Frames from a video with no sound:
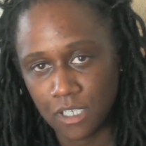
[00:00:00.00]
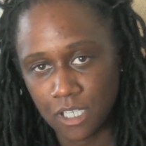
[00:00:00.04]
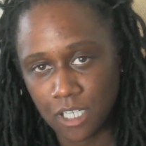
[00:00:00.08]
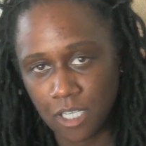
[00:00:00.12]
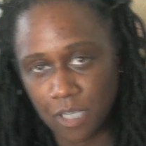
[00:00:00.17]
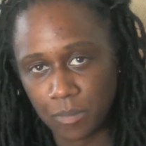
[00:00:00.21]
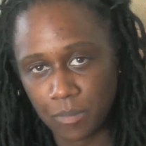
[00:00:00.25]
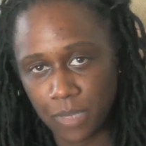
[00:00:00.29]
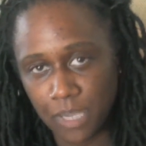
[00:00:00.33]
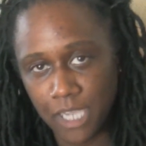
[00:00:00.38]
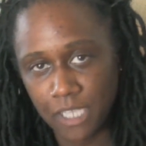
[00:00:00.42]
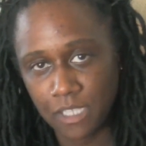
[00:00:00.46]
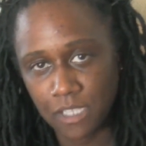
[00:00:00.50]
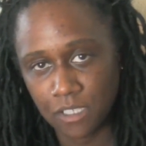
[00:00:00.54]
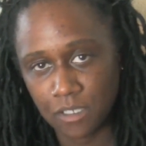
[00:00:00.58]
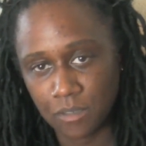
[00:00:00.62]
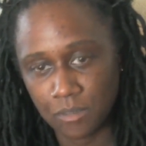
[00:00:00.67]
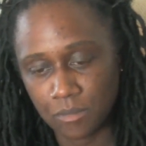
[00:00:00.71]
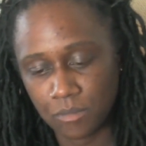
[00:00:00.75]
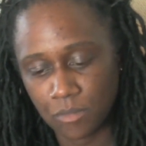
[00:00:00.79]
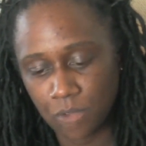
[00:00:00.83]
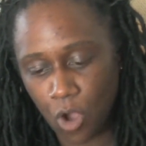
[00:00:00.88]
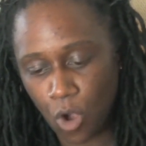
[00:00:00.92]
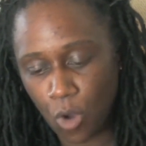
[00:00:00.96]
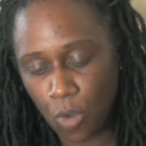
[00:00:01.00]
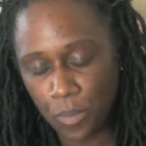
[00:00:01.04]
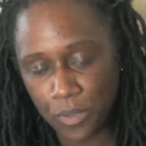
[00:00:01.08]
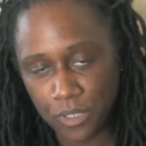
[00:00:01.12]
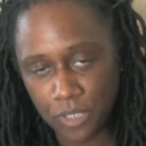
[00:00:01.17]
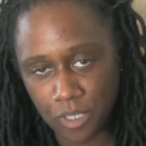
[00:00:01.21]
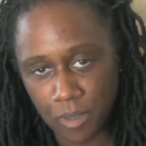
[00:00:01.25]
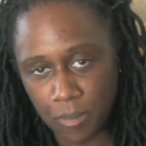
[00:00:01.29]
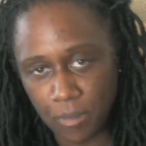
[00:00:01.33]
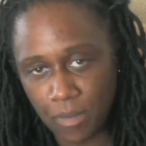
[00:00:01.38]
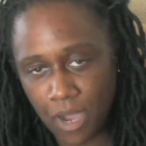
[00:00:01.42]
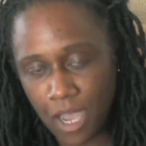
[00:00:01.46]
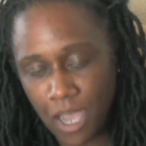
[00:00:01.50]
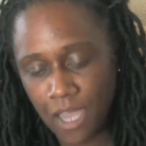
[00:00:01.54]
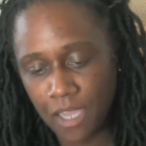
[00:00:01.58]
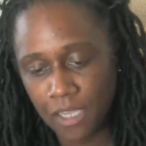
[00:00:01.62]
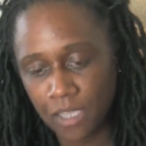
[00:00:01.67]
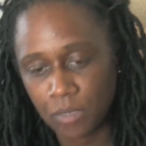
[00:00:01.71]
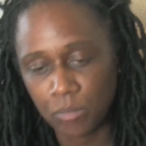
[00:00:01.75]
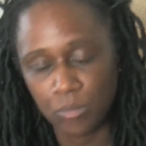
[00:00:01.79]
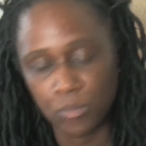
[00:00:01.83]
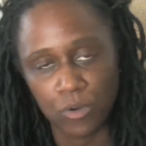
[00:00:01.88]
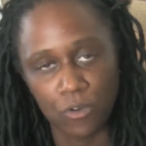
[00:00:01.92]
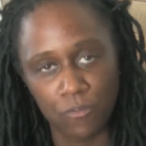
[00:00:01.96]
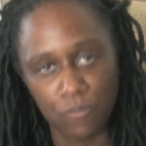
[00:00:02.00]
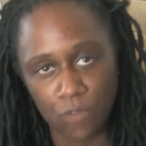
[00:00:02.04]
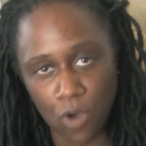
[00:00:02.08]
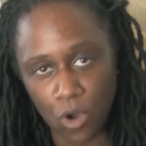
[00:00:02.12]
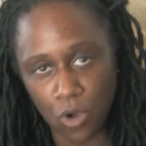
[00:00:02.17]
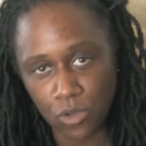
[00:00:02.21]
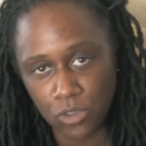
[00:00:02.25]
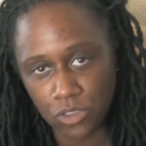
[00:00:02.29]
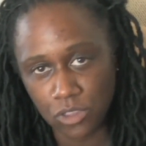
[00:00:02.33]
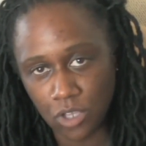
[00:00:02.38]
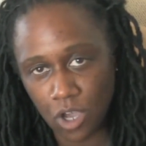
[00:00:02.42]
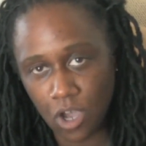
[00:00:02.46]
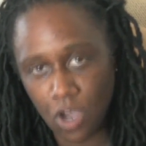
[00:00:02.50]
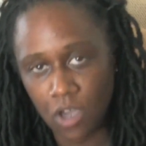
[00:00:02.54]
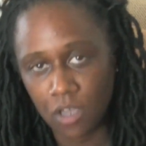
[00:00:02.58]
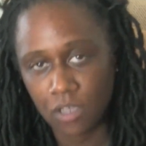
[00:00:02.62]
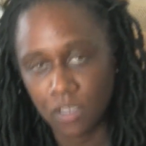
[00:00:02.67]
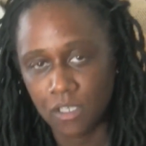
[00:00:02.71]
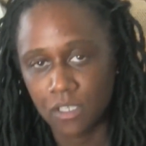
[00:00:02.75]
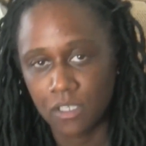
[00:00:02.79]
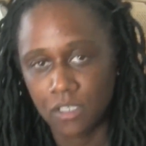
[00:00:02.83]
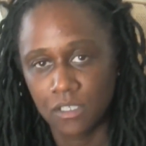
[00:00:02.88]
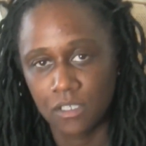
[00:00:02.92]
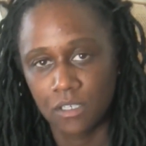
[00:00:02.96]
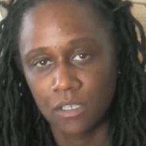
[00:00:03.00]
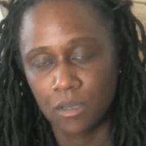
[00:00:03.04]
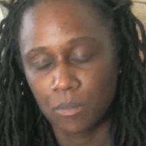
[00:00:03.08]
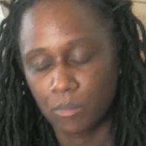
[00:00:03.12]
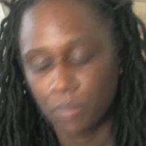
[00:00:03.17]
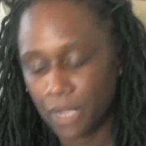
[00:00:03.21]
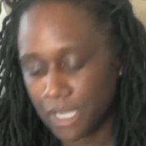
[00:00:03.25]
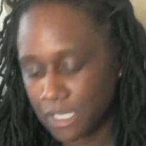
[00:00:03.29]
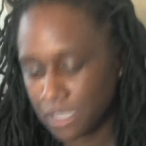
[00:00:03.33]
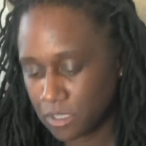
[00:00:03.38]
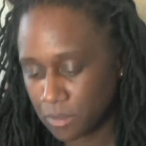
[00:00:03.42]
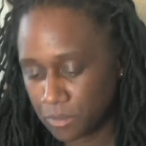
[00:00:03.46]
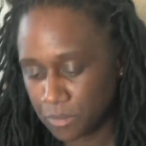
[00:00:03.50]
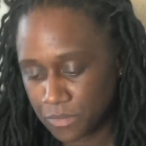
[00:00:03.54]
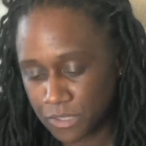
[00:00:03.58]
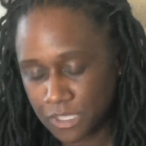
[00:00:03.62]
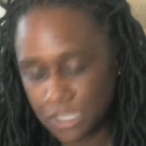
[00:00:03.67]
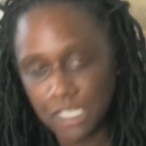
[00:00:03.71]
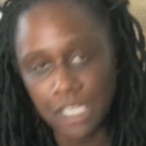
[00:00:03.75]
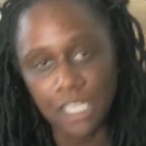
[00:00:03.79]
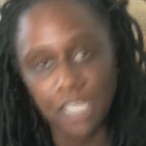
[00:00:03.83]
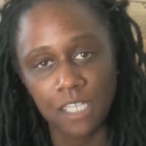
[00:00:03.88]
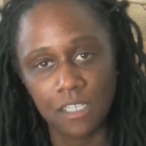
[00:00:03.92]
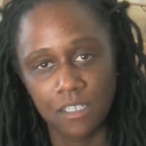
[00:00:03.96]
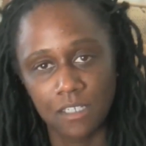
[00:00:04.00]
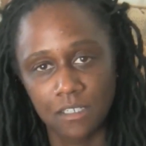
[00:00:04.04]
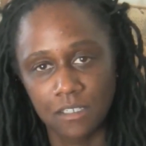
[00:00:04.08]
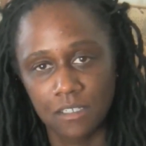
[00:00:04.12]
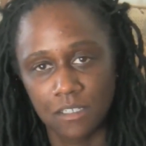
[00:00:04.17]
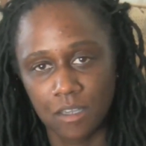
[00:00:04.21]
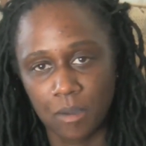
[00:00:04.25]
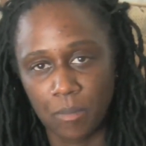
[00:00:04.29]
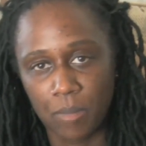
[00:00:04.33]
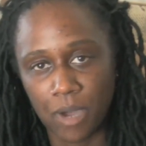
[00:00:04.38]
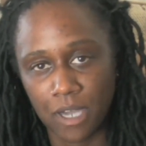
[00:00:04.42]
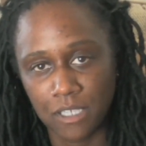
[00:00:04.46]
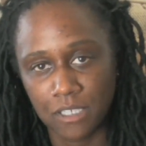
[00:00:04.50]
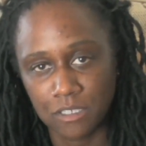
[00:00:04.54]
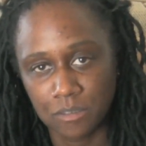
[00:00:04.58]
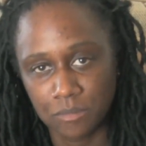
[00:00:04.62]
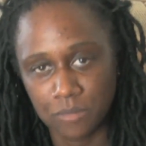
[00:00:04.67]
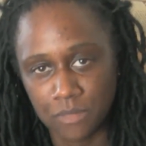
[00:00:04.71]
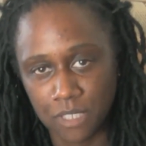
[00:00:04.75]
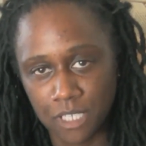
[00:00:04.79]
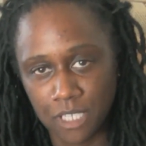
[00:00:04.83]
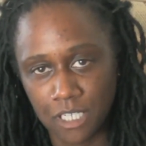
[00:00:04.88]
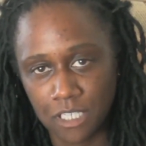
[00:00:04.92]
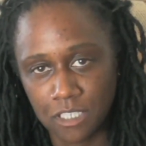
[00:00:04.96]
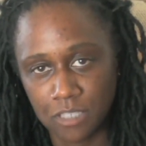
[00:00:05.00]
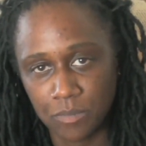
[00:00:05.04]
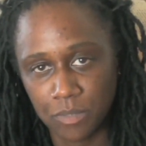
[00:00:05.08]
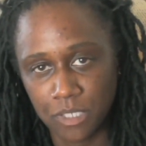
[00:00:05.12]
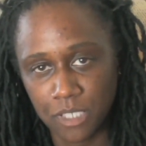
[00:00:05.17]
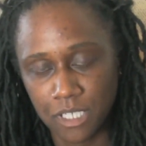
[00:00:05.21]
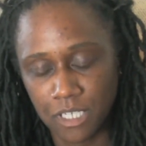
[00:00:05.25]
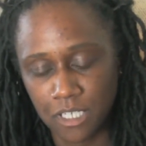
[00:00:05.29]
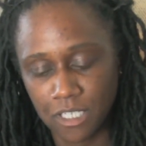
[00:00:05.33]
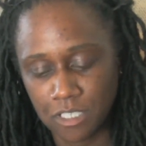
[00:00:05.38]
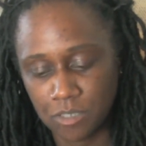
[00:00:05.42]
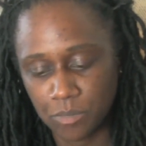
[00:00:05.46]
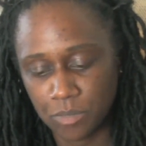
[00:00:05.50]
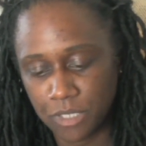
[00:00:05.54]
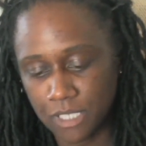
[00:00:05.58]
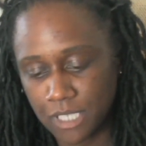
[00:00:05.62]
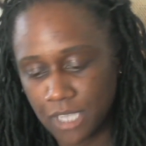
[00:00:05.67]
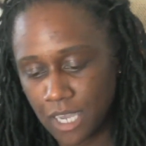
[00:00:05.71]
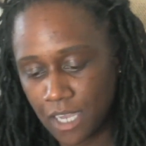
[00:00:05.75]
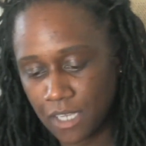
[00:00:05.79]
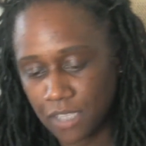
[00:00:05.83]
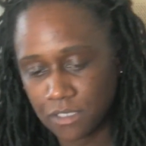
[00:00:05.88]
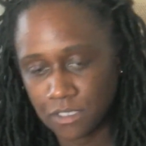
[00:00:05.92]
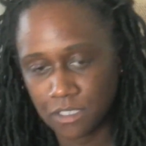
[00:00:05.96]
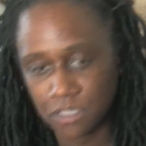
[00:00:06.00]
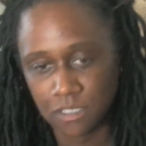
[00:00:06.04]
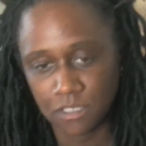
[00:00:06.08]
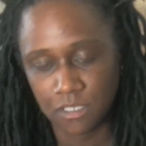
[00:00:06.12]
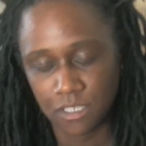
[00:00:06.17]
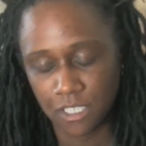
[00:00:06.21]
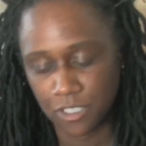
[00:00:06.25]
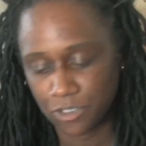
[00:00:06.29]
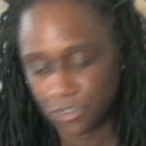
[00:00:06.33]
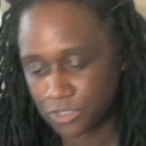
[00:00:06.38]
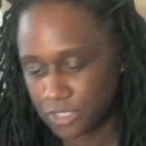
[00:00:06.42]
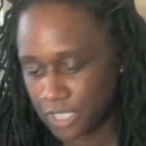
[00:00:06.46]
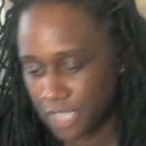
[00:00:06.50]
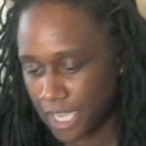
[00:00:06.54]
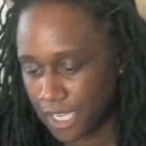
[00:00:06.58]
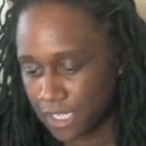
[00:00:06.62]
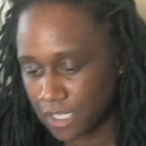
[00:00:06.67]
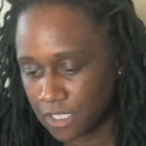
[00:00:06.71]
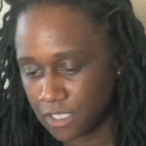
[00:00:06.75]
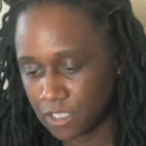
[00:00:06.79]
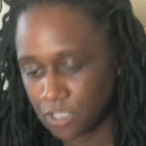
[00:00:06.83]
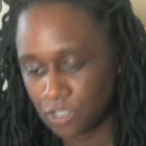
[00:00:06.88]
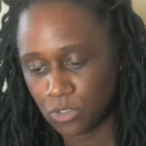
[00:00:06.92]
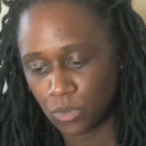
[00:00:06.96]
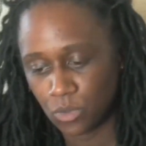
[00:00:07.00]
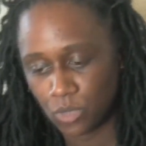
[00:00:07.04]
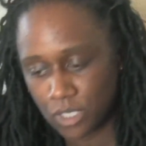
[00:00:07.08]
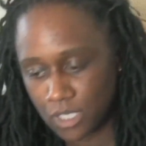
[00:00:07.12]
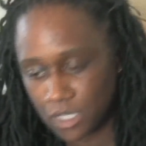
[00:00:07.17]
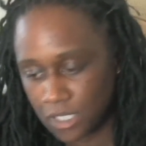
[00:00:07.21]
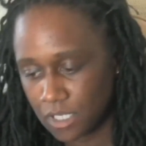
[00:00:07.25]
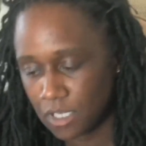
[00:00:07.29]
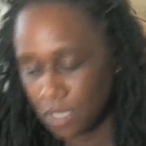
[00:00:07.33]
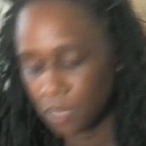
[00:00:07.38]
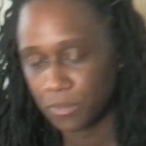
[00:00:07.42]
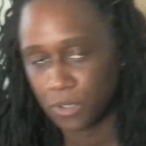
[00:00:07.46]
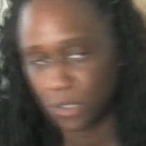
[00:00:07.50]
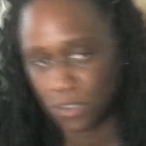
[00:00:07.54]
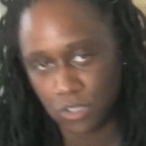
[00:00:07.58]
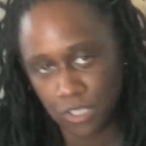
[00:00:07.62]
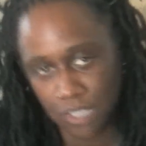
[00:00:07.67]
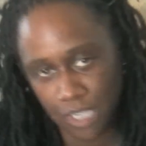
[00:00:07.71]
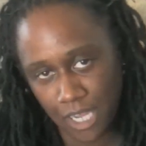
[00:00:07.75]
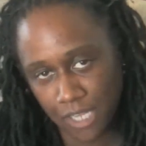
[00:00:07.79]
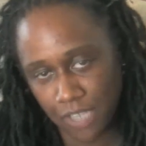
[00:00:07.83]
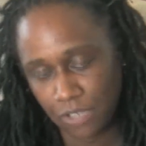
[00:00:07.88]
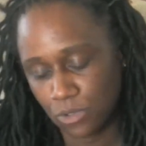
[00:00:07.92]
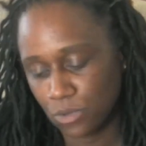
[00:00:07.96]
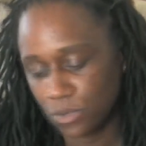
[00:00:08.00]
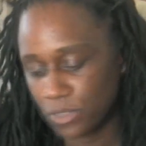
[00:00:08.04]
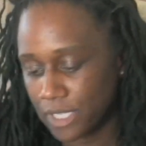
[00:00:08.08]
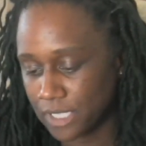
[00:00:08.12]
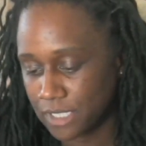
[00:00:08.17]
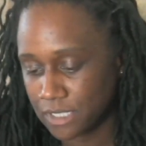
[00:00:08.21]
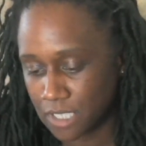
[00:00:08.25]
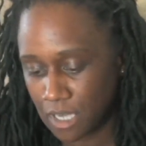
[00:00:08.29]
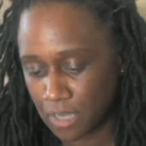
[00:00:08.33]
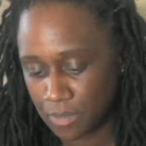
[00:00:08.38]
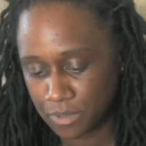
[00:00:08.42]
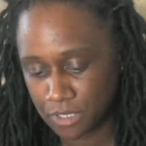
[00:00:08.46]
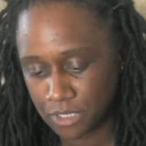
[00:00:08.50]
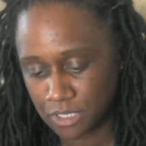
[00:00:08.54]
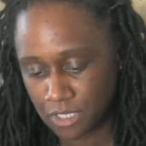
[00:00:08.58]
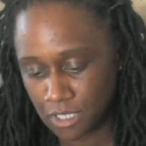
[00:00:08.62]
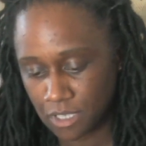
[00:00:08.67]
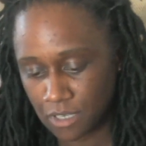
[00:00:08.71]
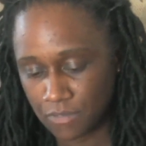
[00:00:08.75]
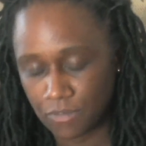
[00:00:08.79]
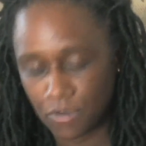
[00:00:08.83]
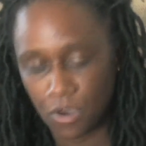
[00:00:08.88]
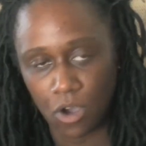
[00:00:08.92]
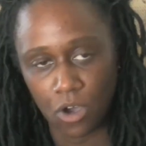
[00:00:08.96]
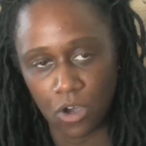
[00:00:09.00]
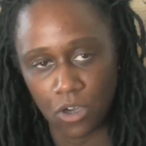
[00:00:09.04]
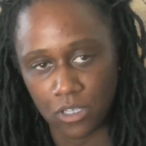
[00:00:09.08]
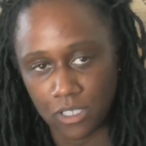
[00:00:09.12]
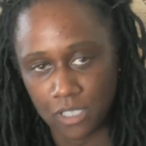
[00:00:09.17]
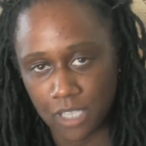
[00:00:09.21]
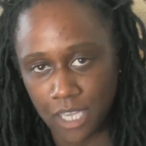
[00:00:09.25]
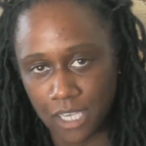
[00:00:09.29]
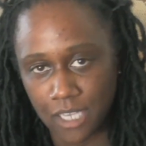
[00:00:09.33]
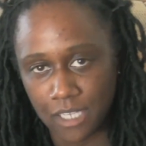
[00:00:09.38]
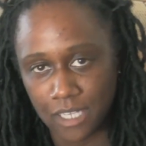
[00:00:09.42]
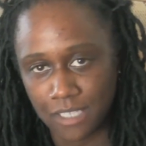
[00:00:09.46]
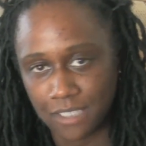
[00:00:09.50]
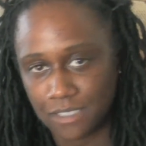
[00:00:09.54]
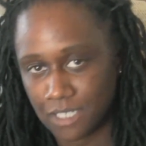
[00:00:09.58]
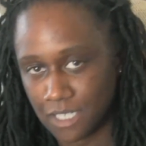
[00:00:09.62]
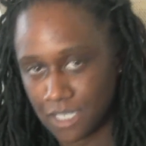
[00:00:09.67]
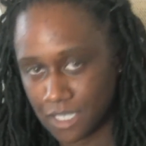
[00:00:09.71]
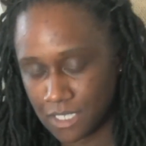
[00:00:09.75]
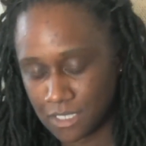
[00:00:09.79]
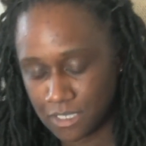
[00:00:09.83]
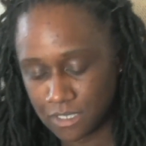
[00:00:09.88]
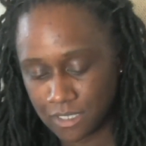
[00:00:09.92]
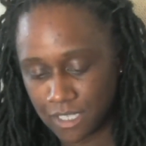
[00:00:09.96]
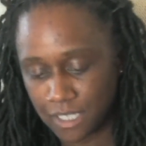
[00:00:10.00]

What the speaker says: can make them open their mind, provoke thought, make them think about some things, because beyond just entertaining and doing club music, I do that type of stuff all day. That's easy.